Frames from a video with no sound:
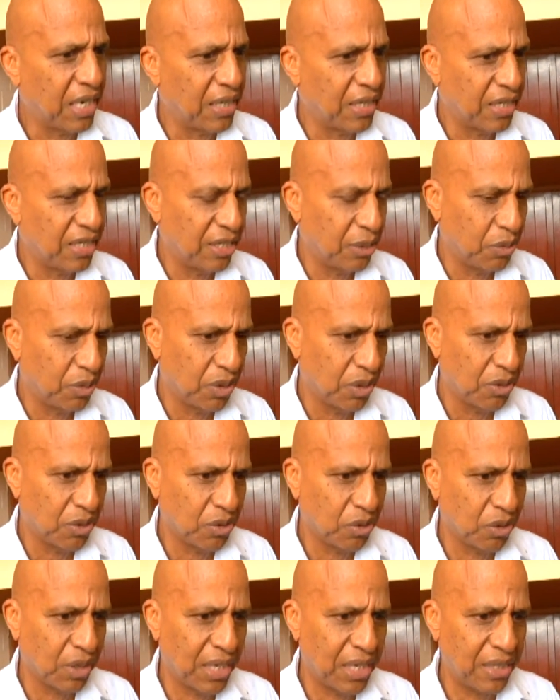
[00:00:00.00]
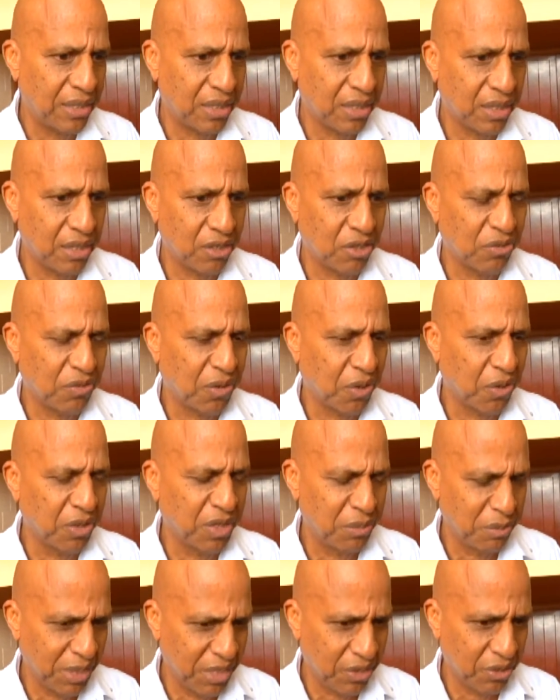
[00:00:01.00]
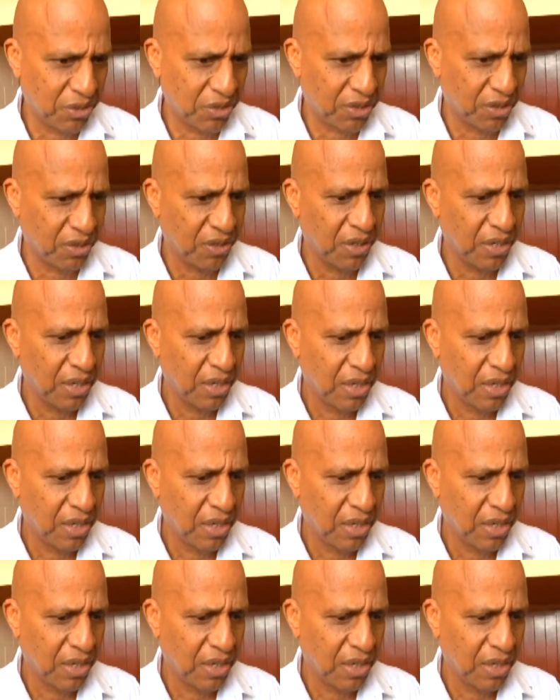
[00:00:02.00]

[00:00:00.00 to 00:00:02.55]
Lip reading: and that he would also ask his foreign minister